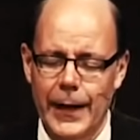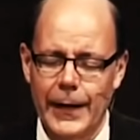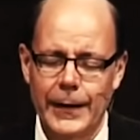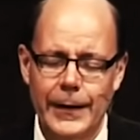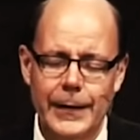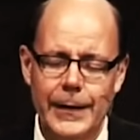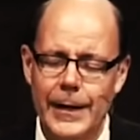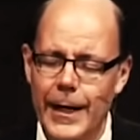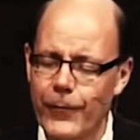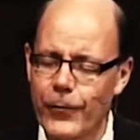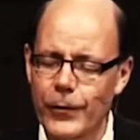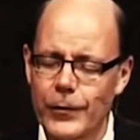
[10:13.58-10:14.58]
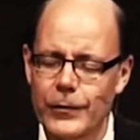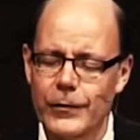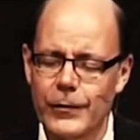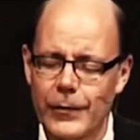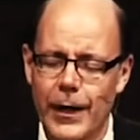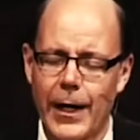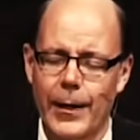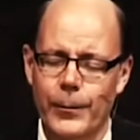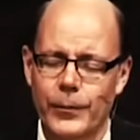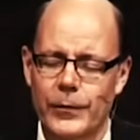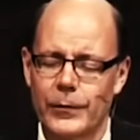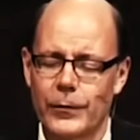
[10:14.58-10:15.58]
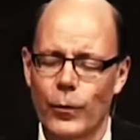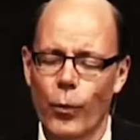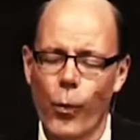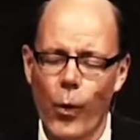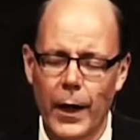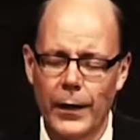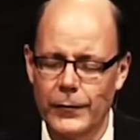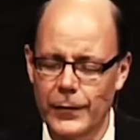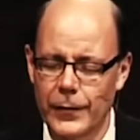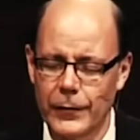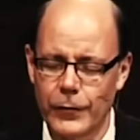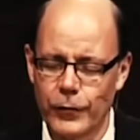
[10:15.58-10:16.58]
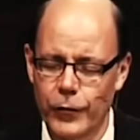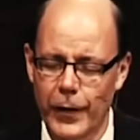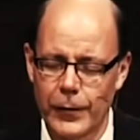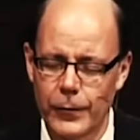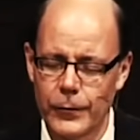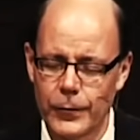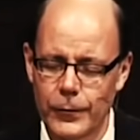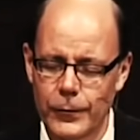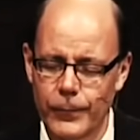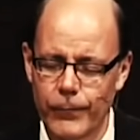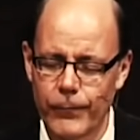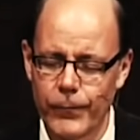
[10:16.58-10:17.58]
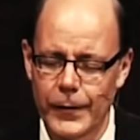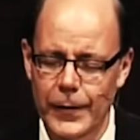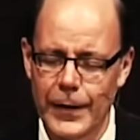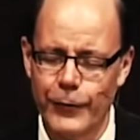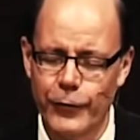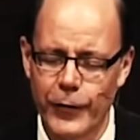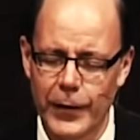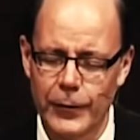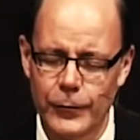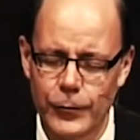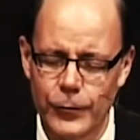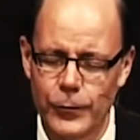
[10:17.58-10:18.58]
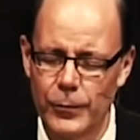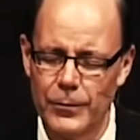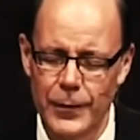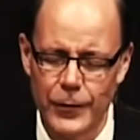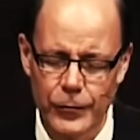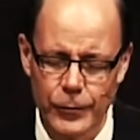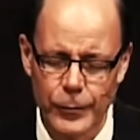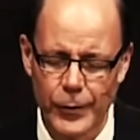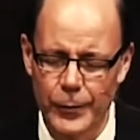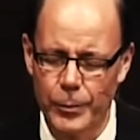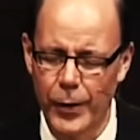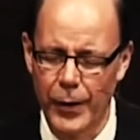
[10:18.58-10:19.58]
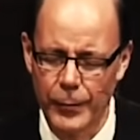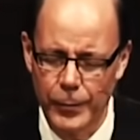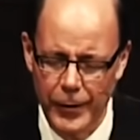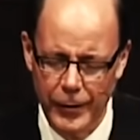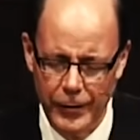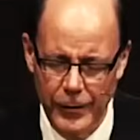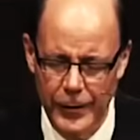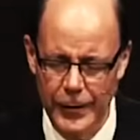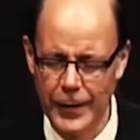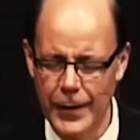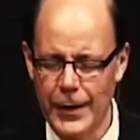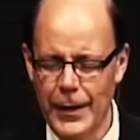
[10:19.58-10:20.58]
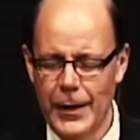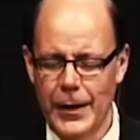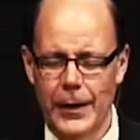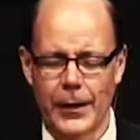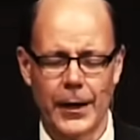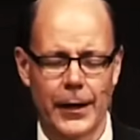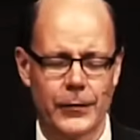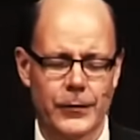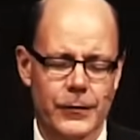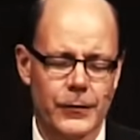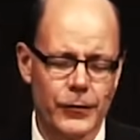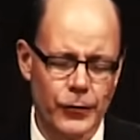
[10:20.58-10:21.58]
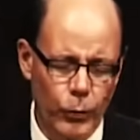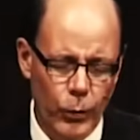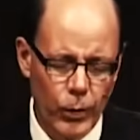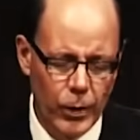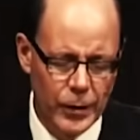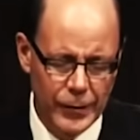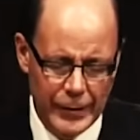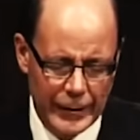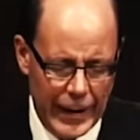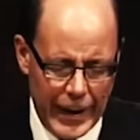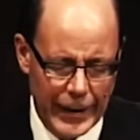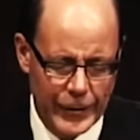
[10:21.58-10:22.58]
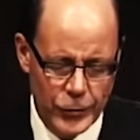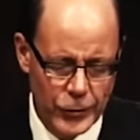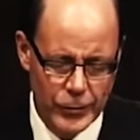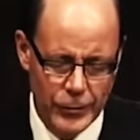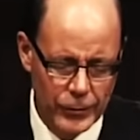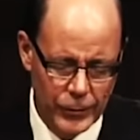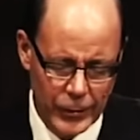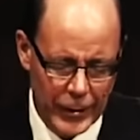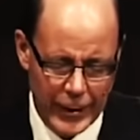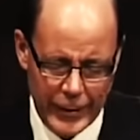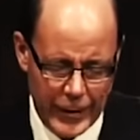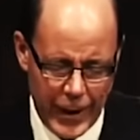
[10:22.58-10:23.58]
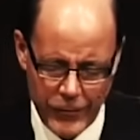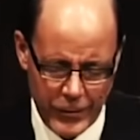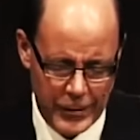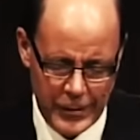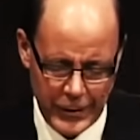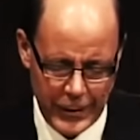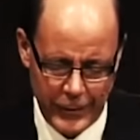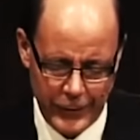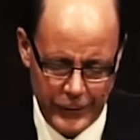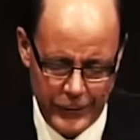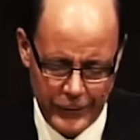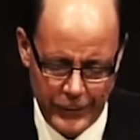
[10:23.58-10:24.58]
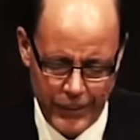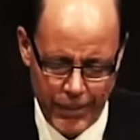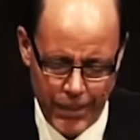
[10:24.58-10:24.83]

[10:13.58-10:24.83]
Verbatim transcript: and he never stopped wanting to follow you. He failed you miserably, publicly cussed and swore and denied you and everything else.